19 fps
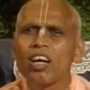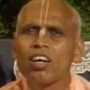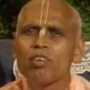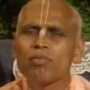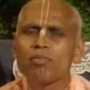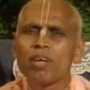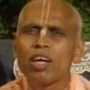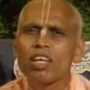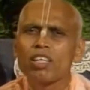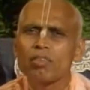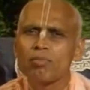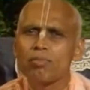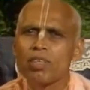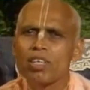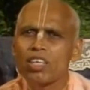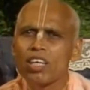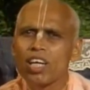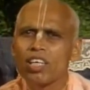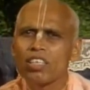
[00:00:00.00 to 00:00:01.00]
Mahatma
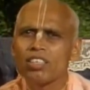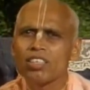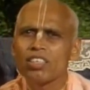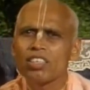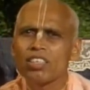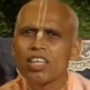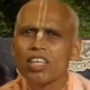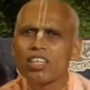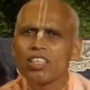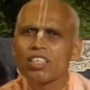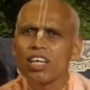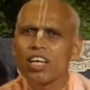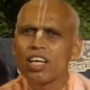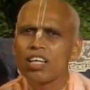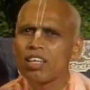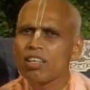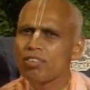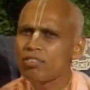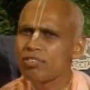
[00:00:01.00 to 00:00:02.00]
Gandhi had
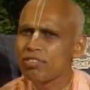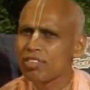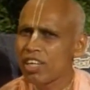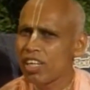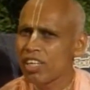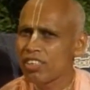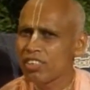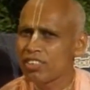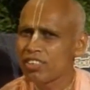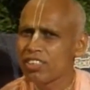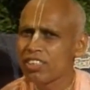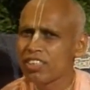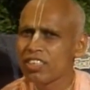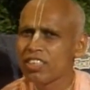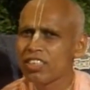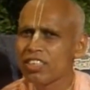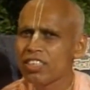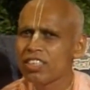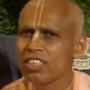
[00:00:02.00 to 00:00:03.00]
kind of failed,
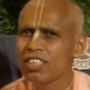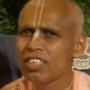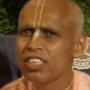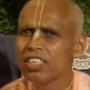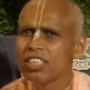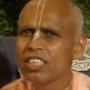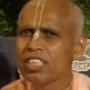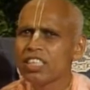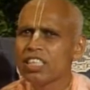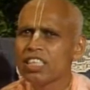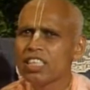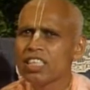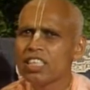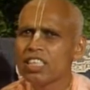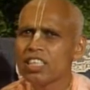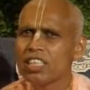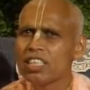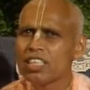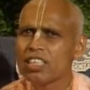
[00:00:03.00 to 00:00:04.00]

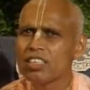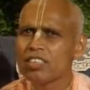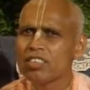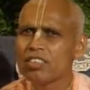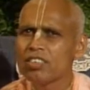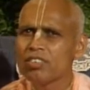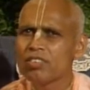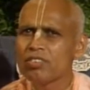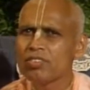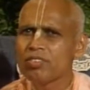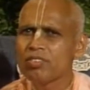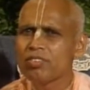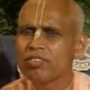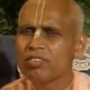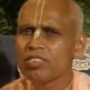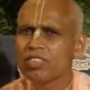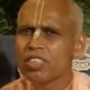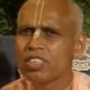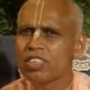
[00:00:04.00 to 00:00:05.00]
because
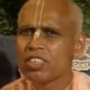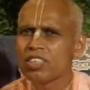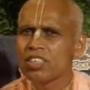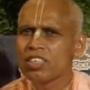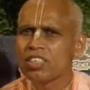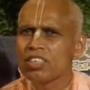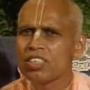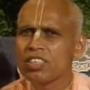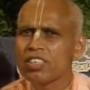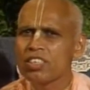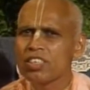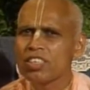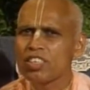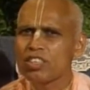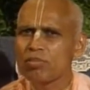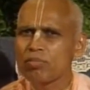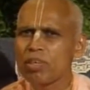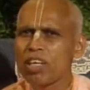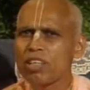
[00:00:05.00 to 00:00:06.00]

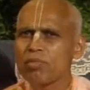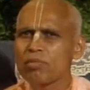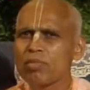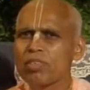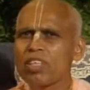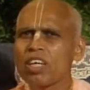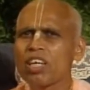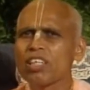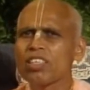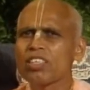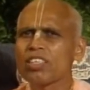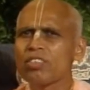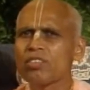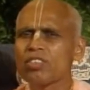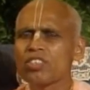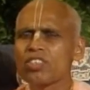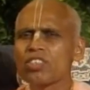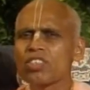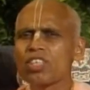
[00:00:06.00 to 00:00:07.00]
because Mahatma Gandhi
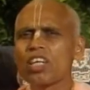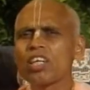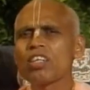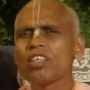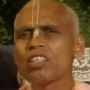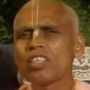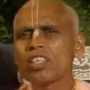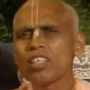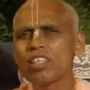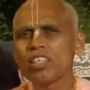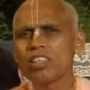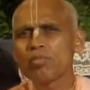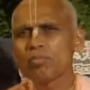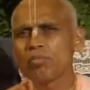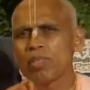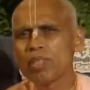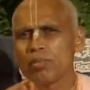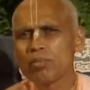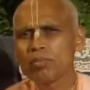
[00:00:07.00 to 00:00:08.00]
was trying to keep
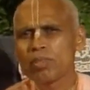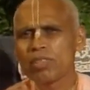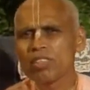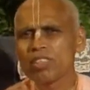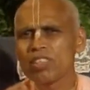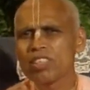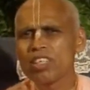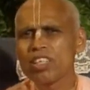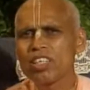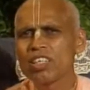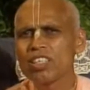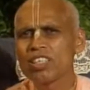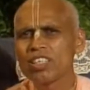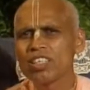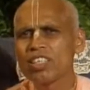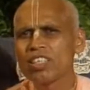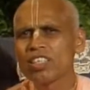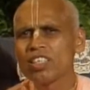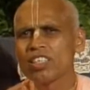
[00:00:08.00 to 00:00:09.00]
people
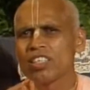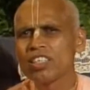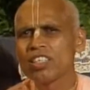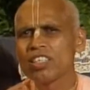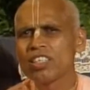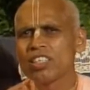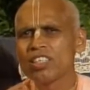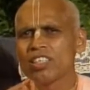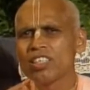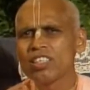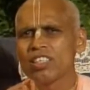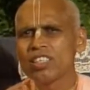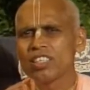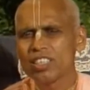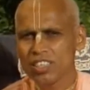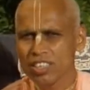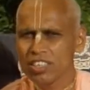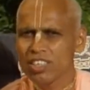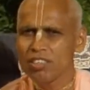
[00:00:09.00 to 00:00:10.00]

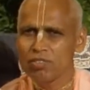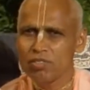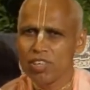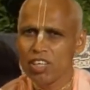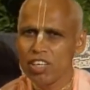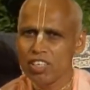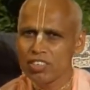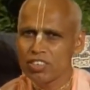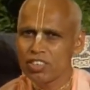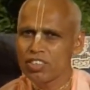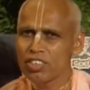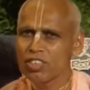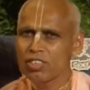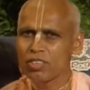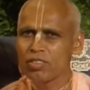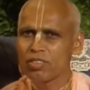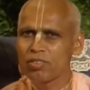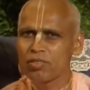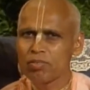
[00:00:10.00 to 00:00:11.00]
in the
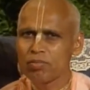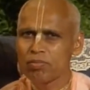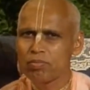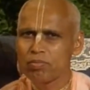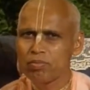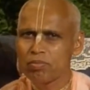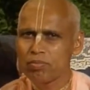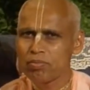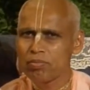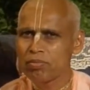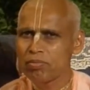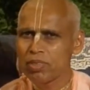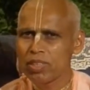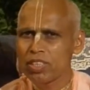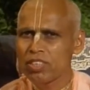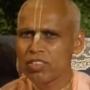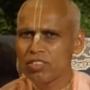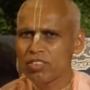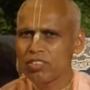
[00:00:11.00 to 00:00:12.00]
villages, but